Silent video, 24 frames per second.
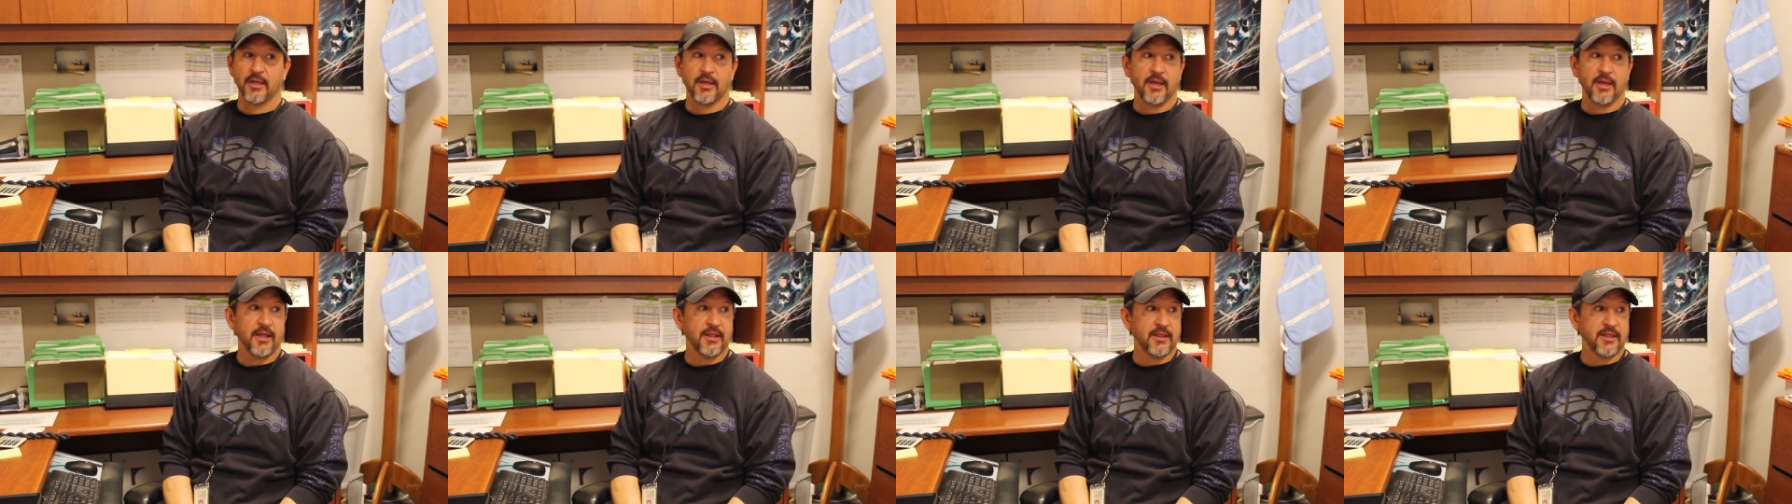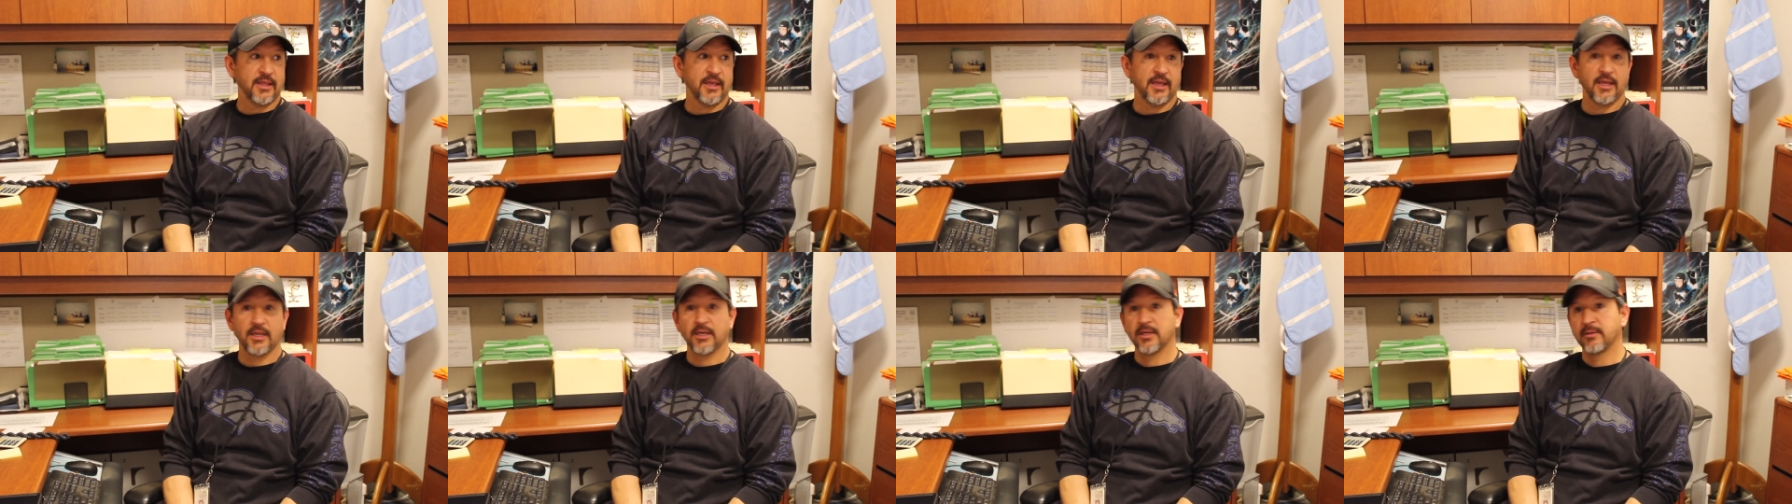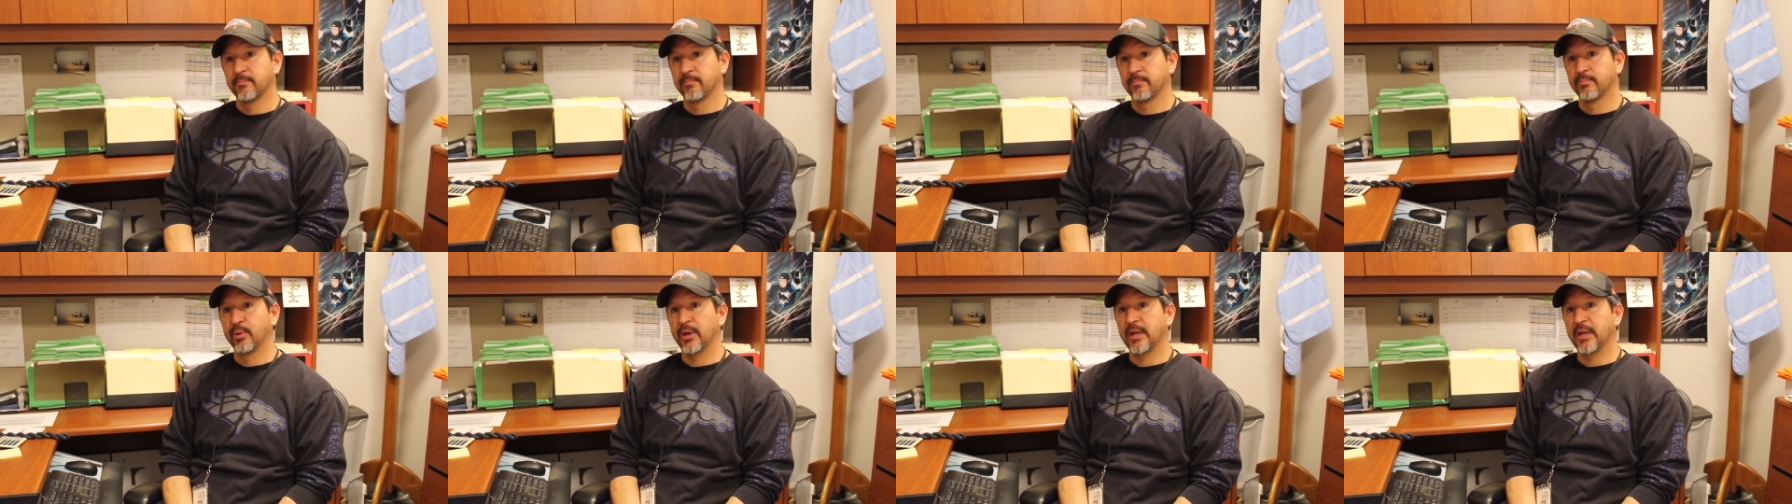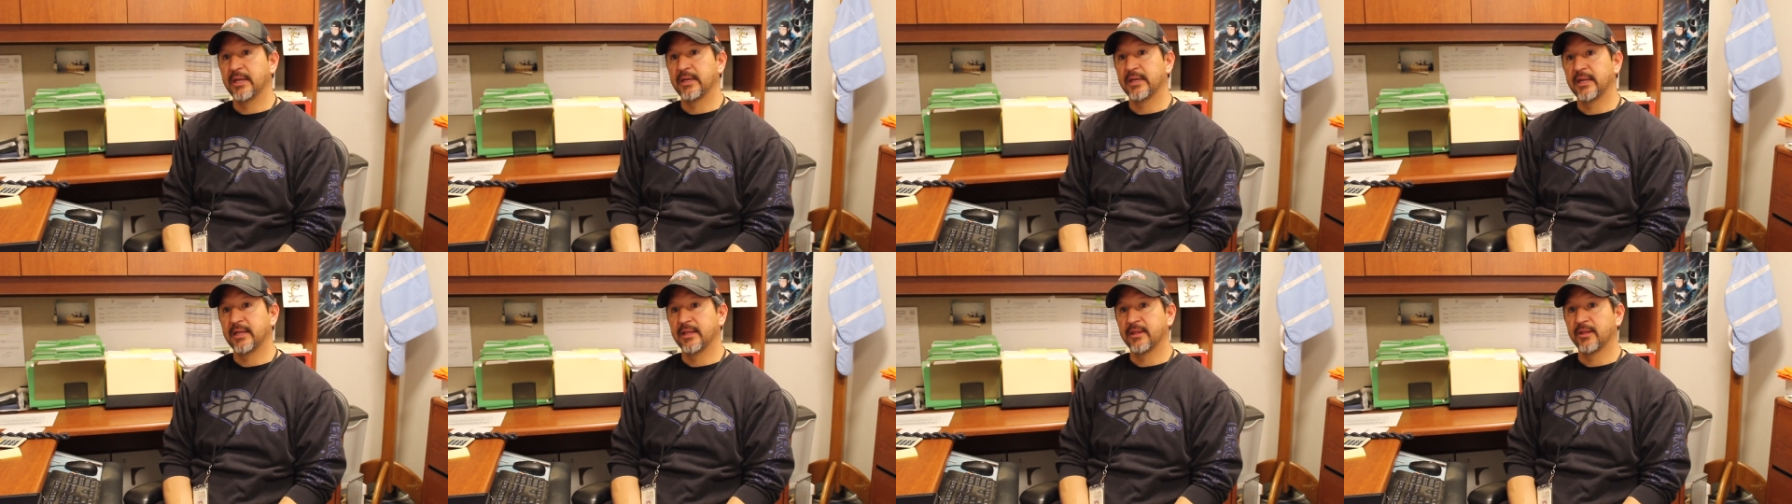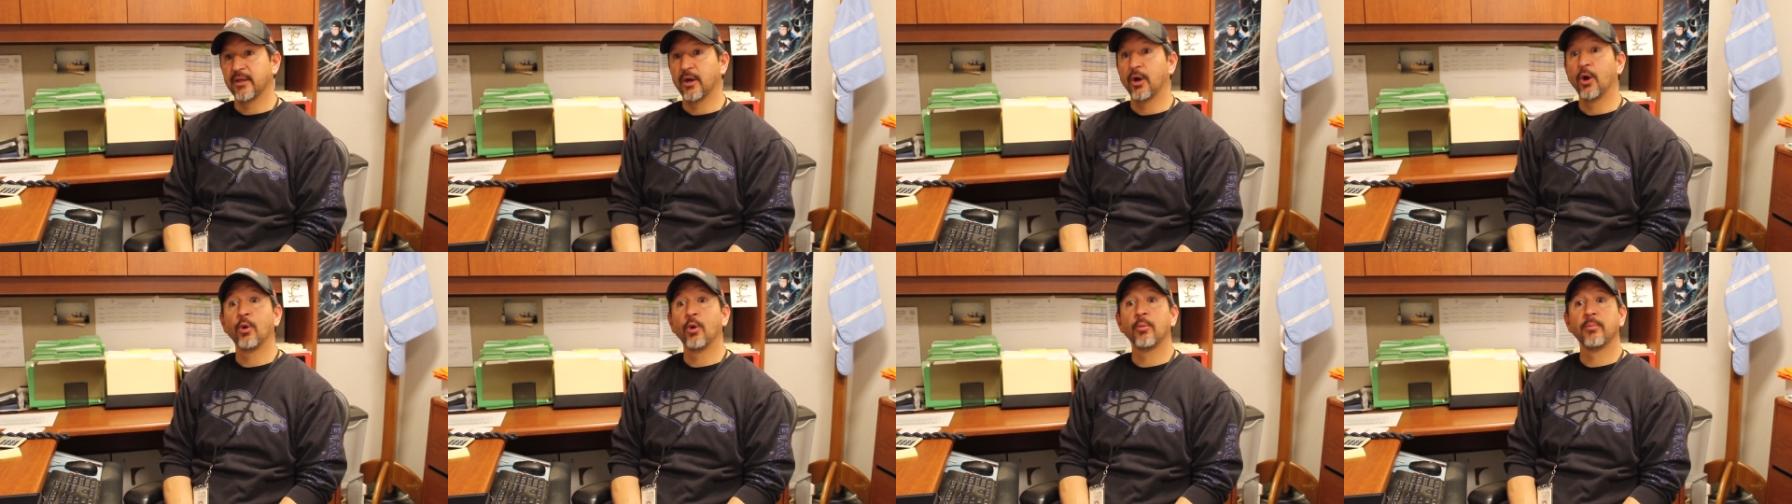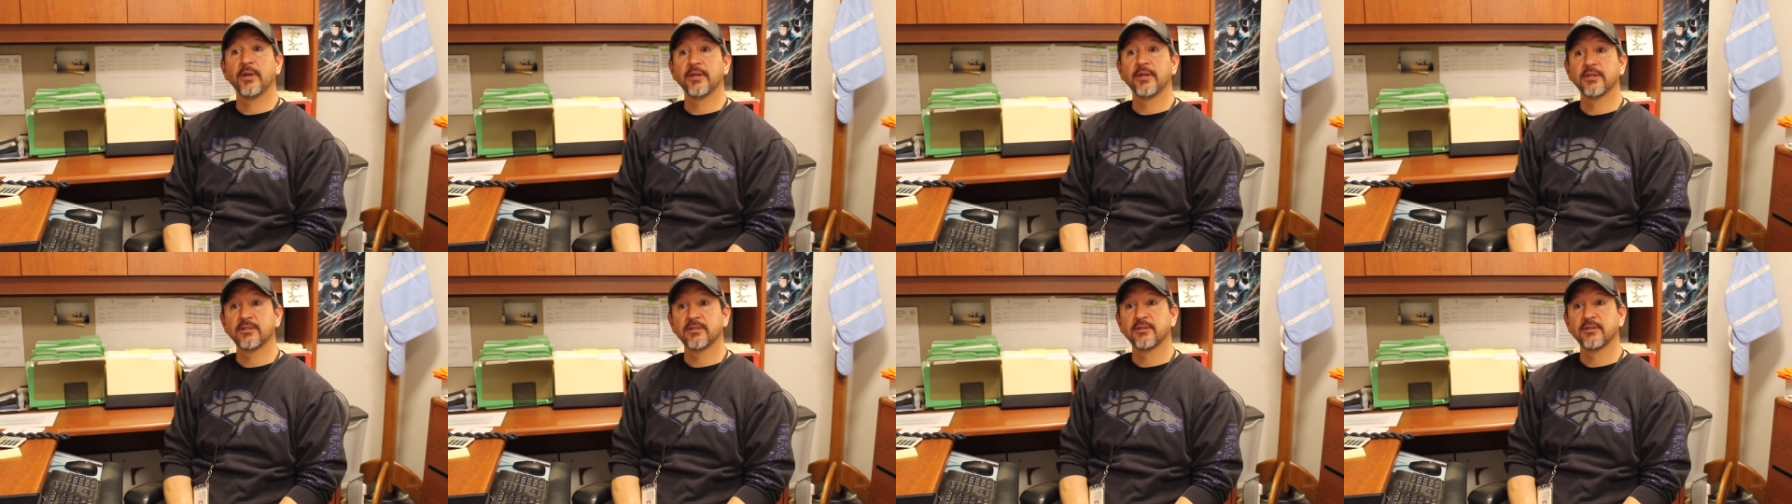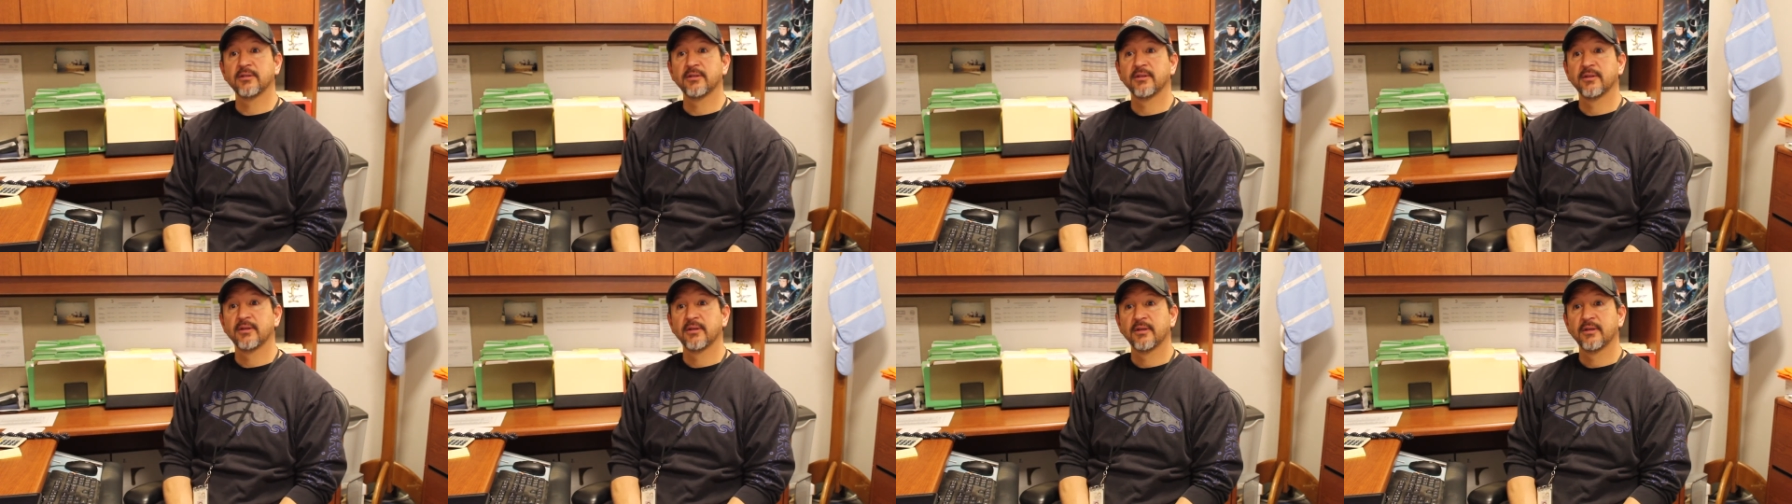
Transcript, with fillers: and then bringing in the homeless.